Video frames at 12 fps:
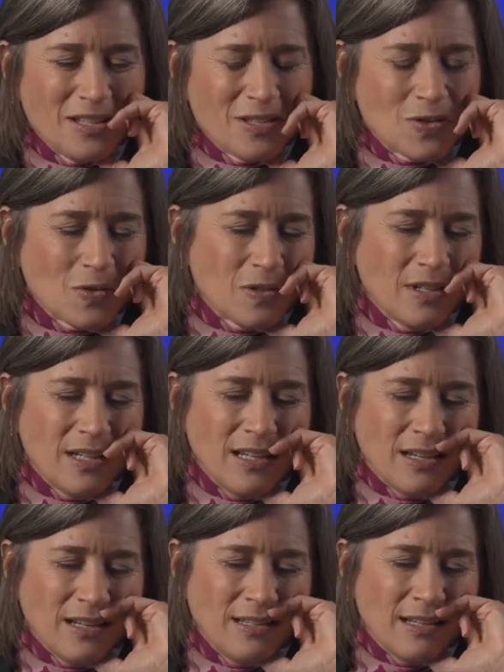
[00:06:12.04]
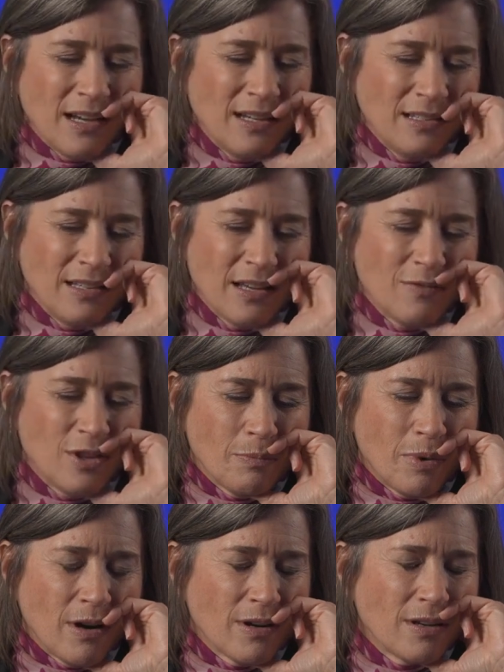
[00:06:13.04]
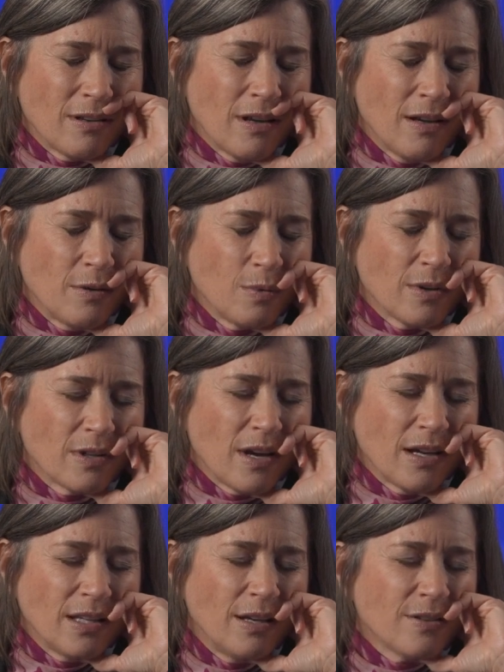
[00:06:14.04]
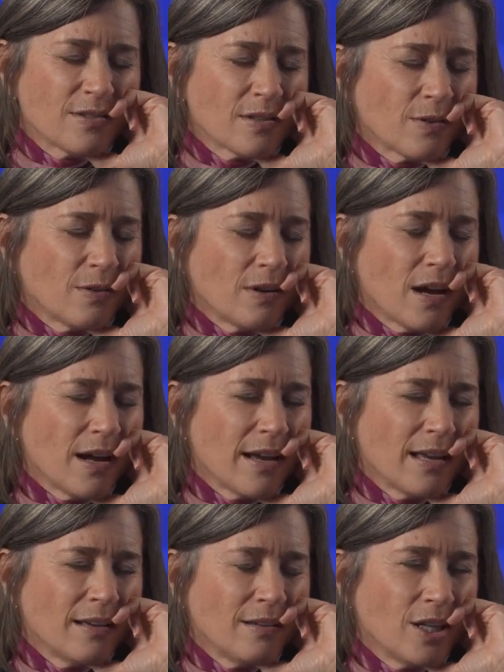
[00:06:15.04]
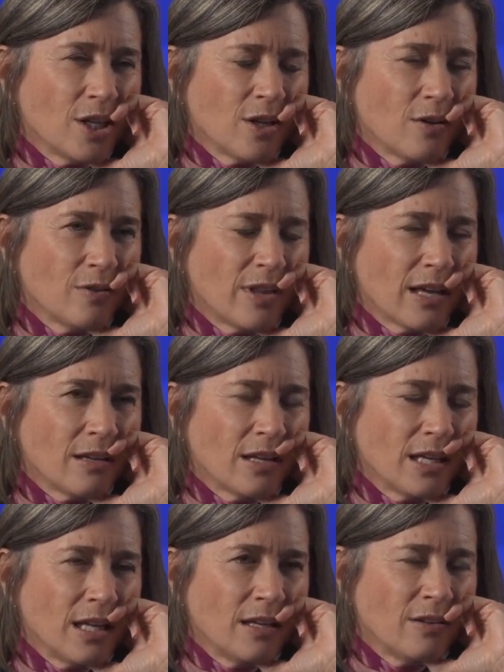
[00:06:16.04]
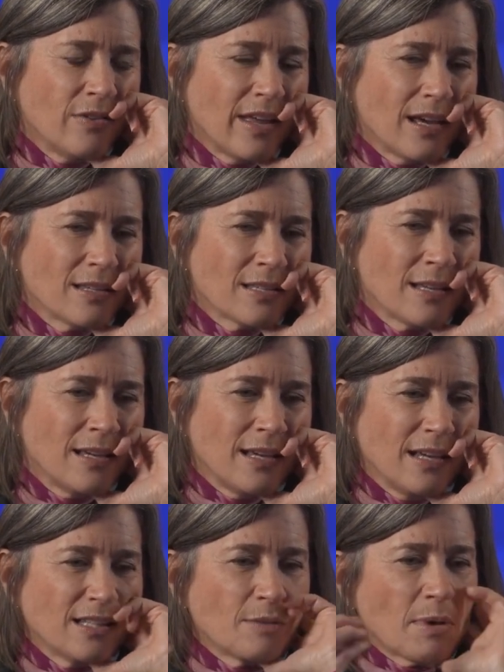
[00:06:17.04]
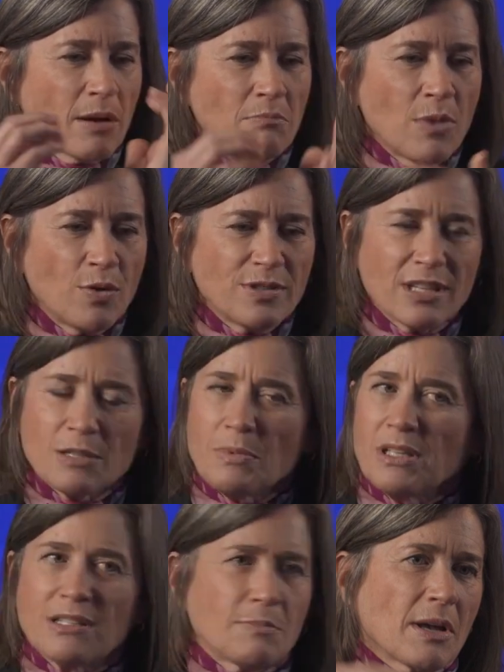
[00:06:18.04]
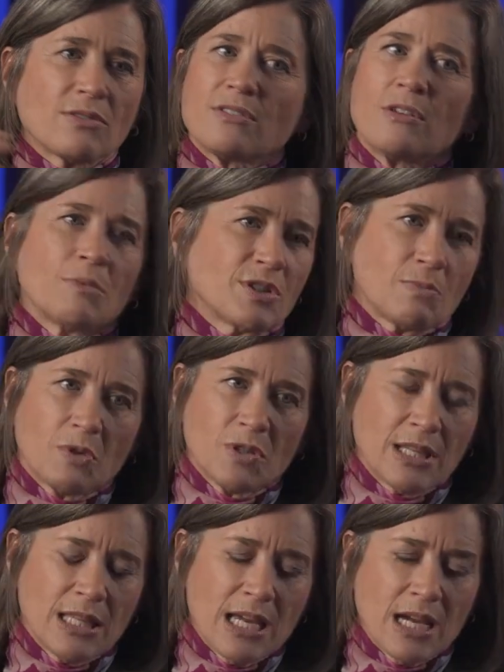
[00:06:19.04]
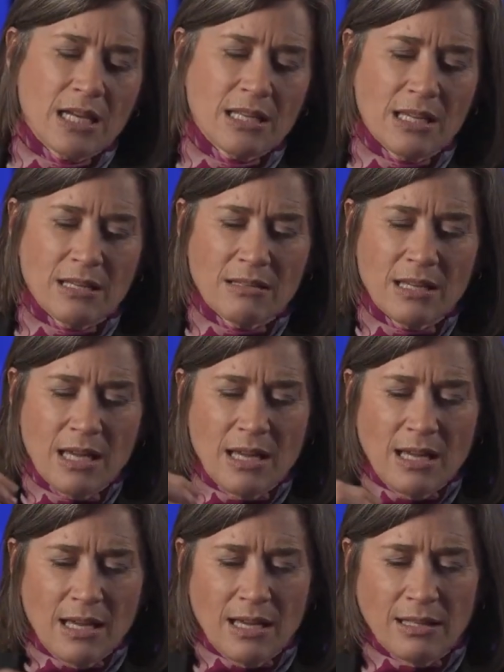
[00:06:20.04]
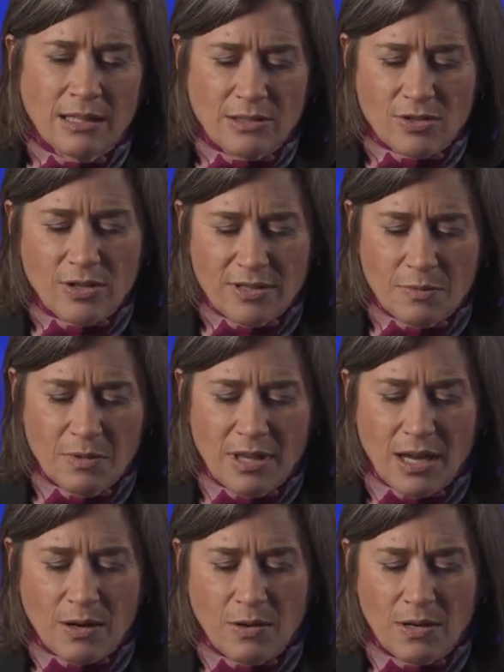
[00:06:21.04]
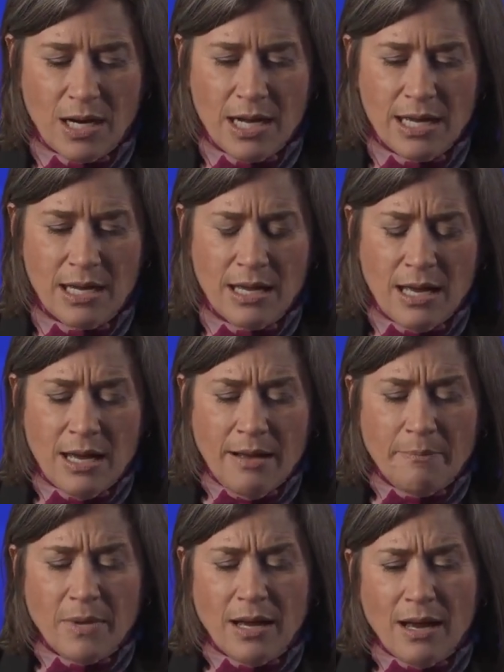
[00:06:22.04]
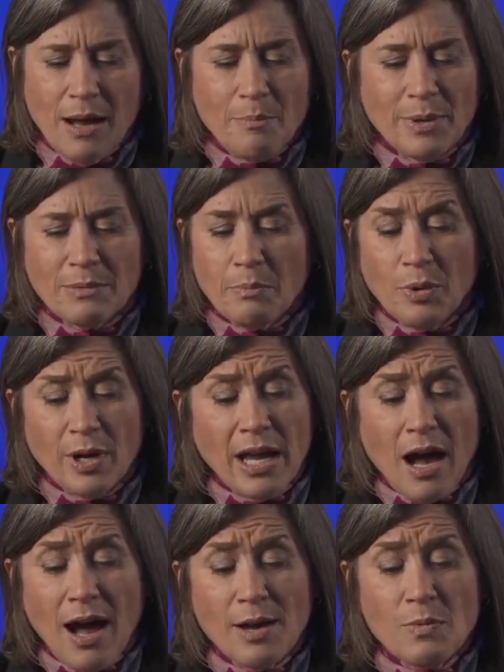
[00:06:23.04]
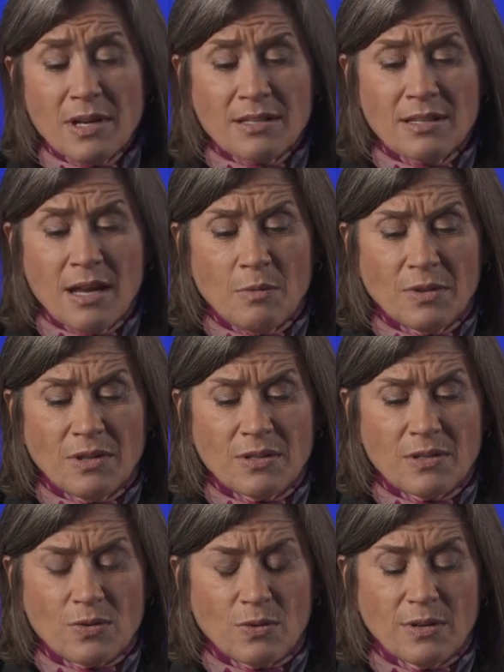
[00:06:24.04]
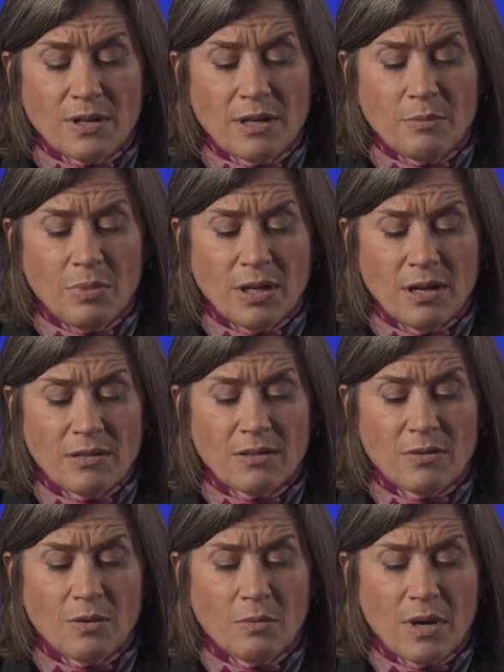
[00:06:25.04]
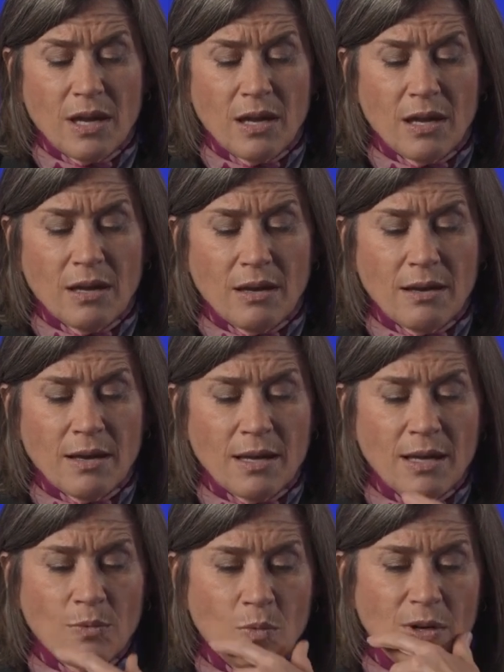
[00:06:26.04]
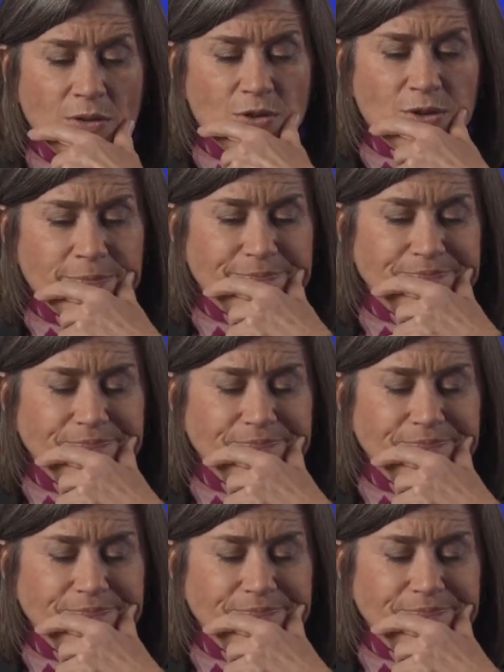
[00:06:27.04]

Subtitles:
this story. I love the part where God hears the cry, you know, that again, that it's about Moses, but it's about so much more than that. And it starts with that cry. But boy, I resonate with this story because of the way in which